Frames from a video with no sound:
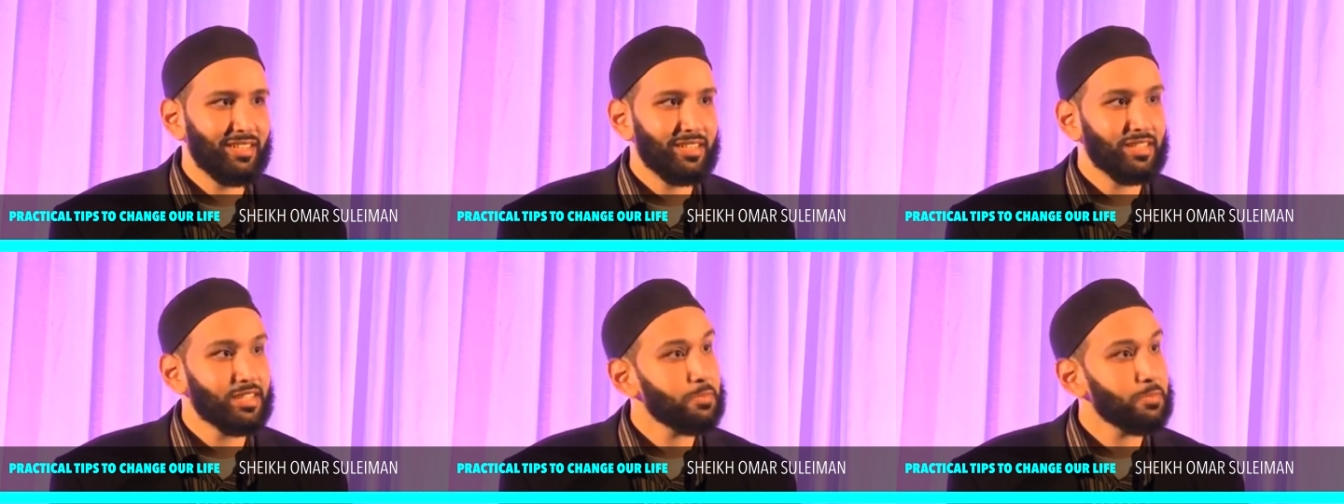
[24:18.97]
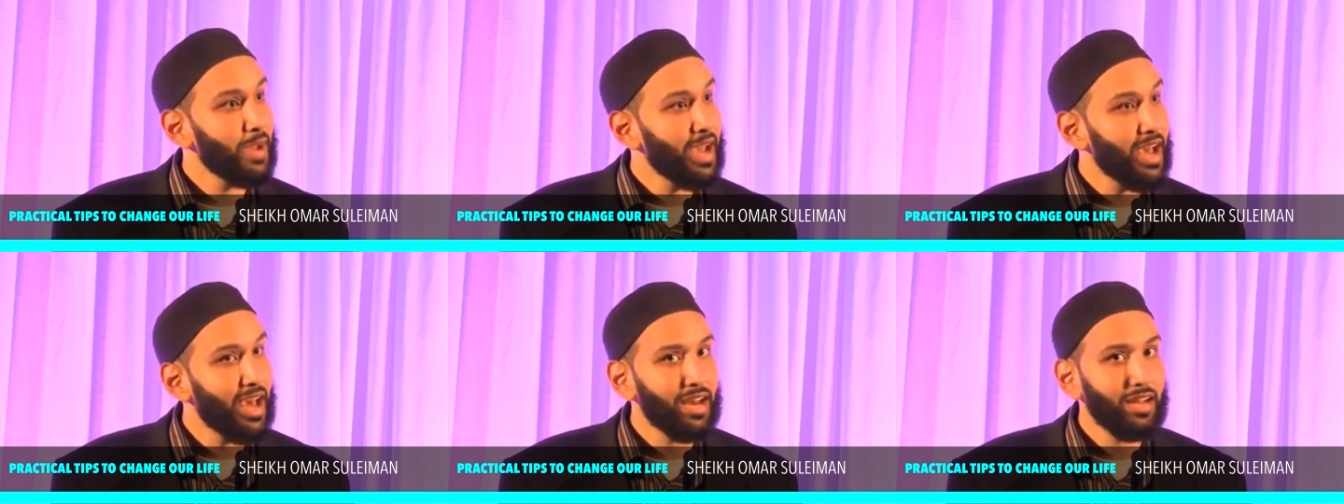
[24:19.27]

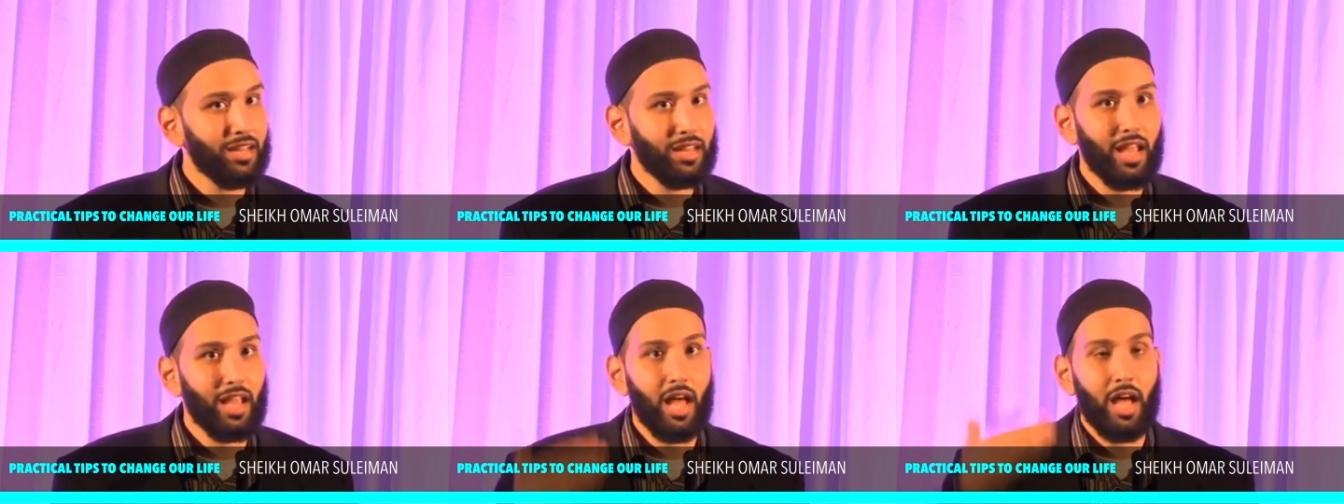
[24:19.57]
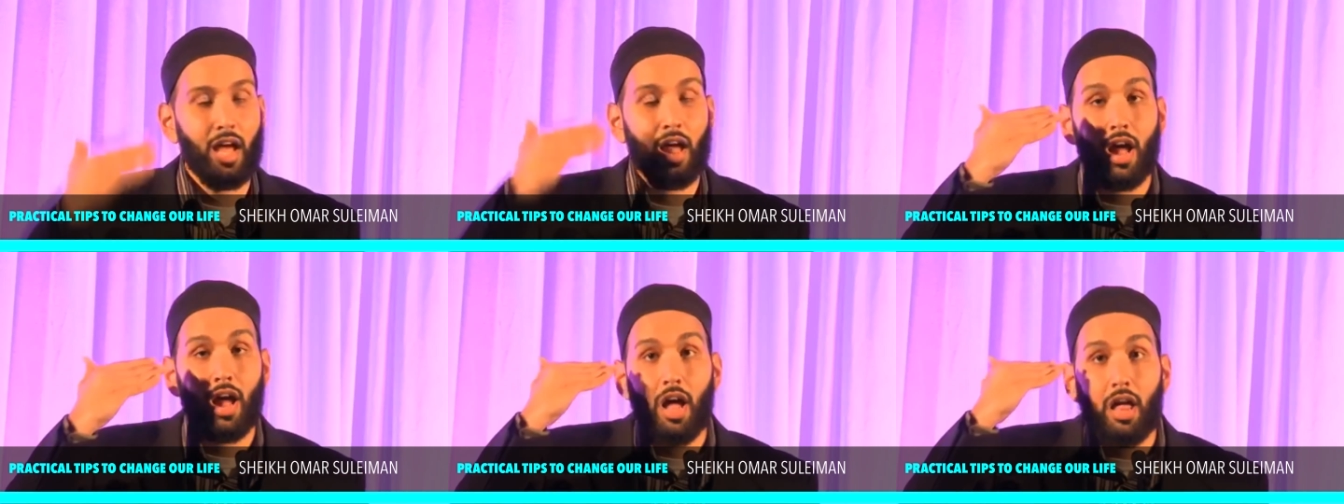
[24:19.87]

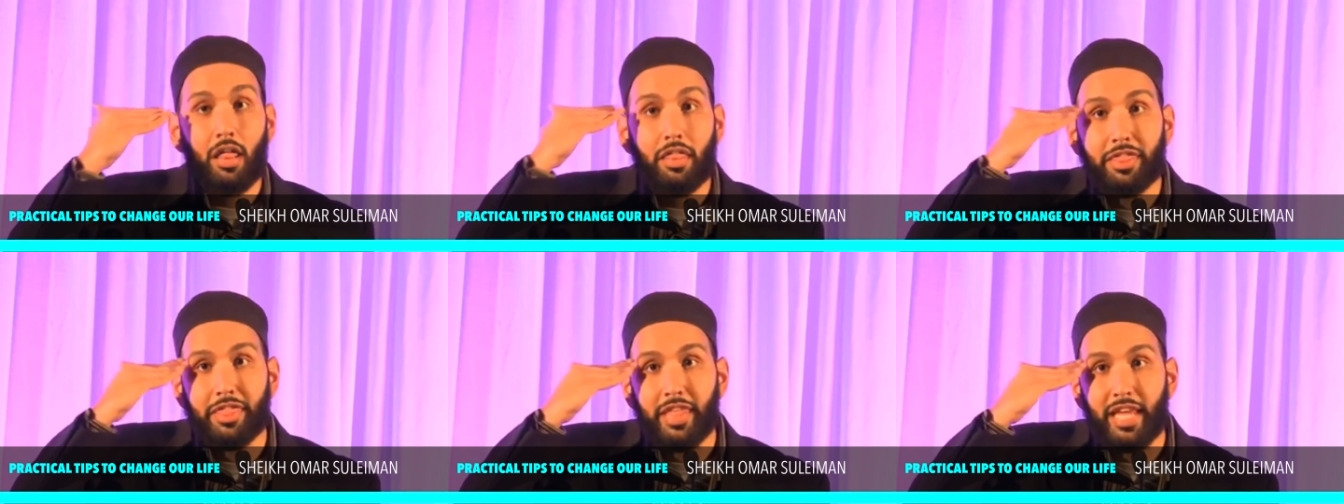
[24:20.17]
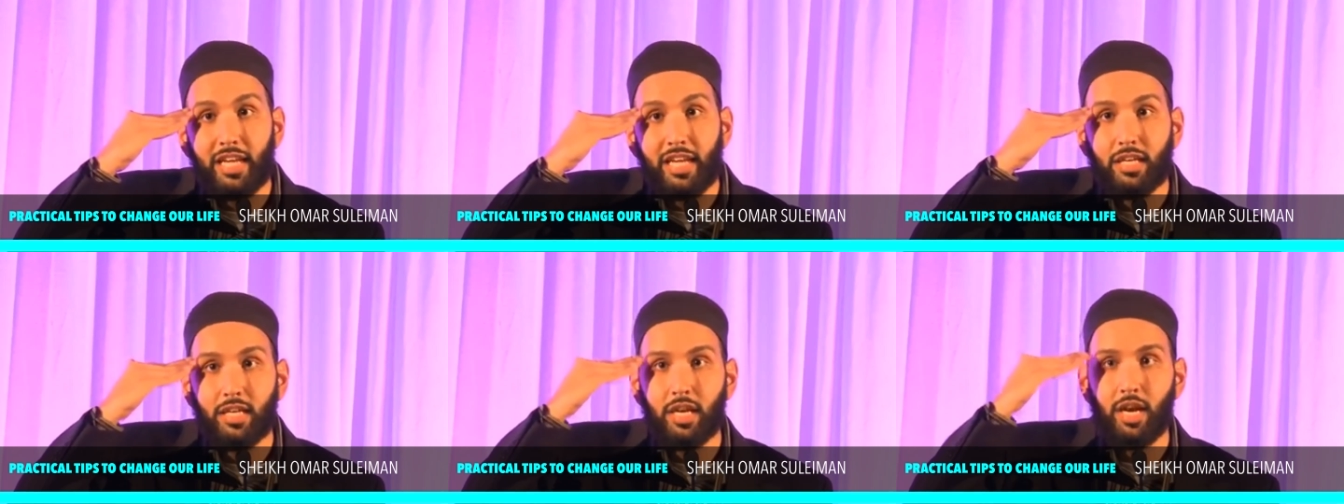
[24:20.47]
SubhanAllah,
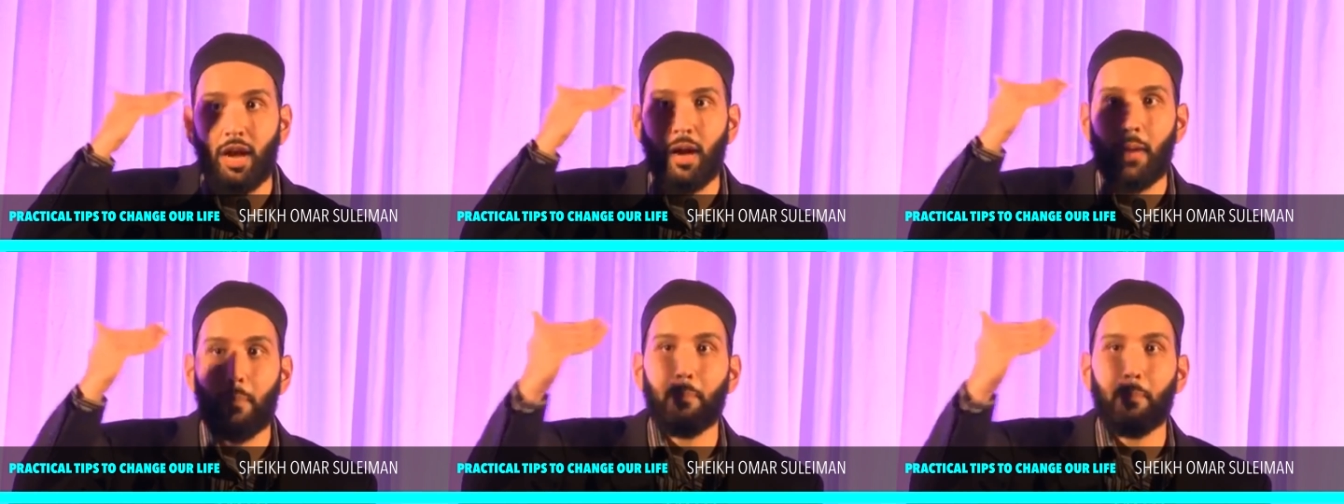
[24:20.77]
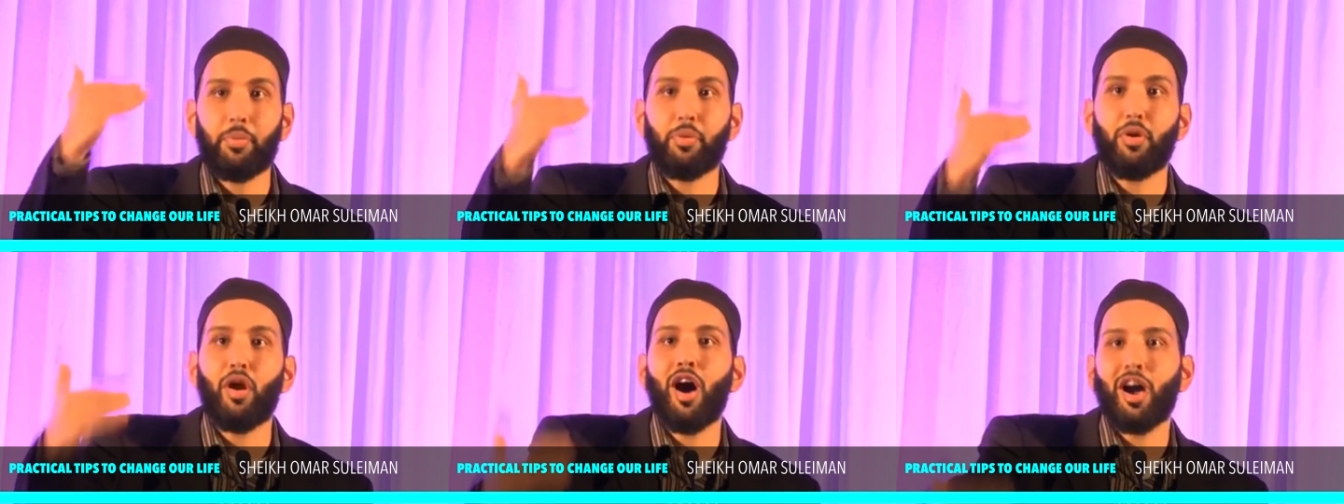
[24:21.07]
think
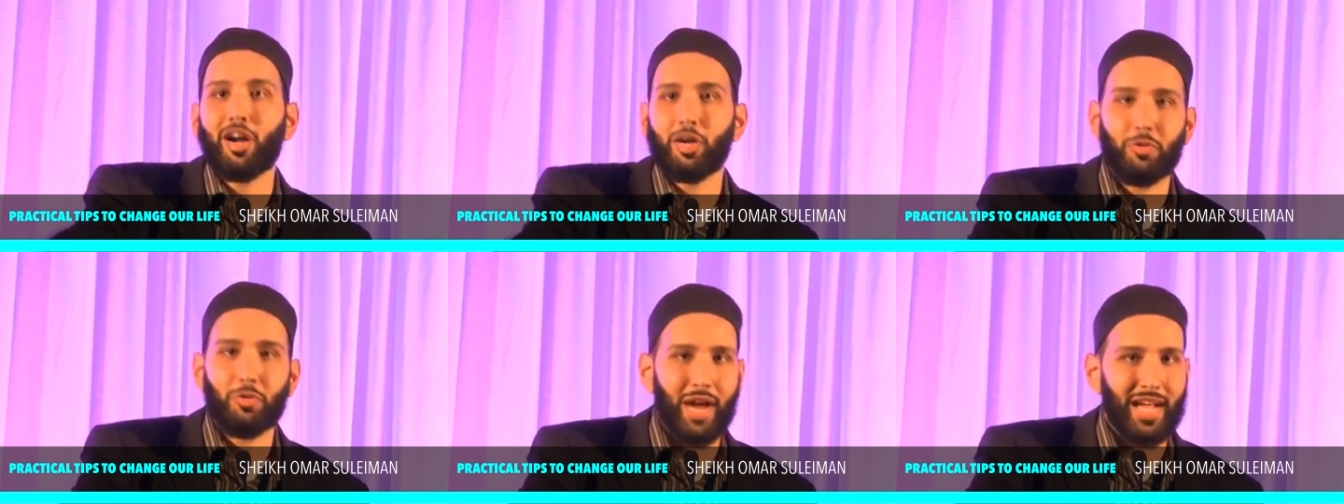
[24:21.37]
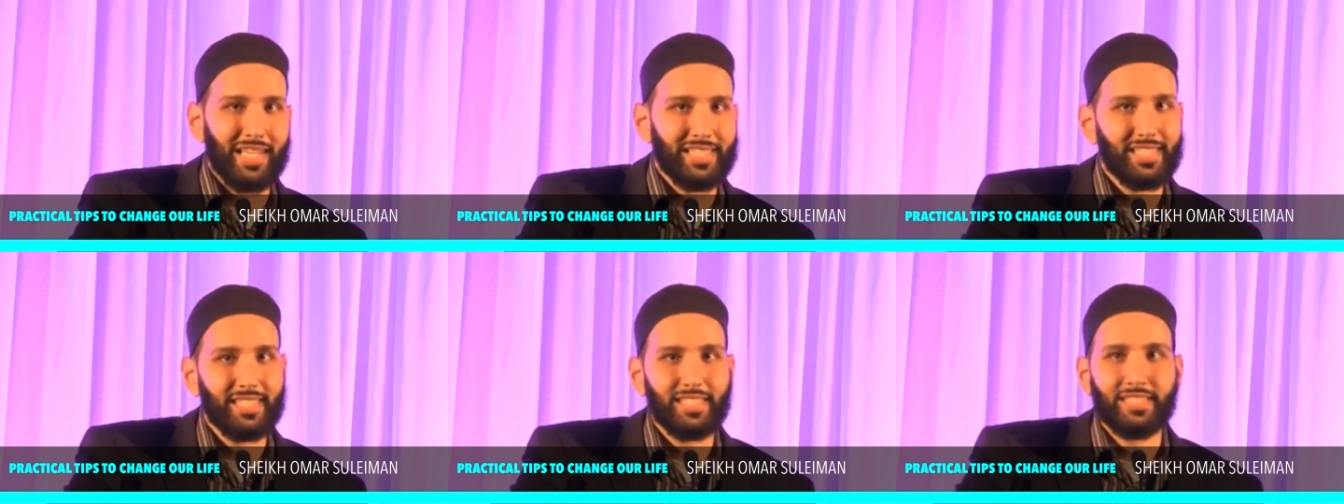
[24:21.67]

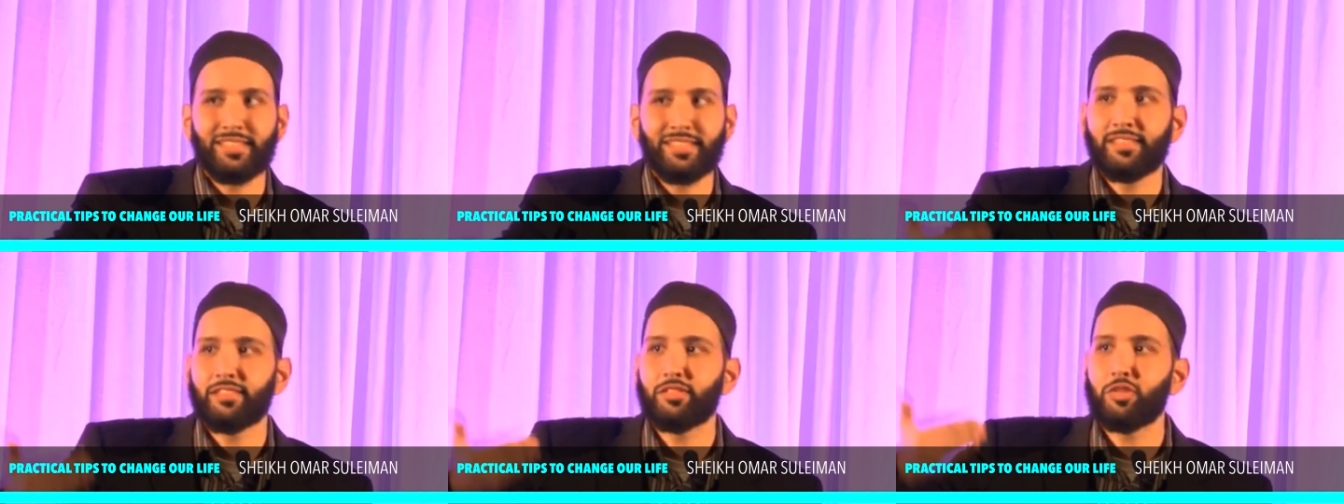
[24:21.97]
progress.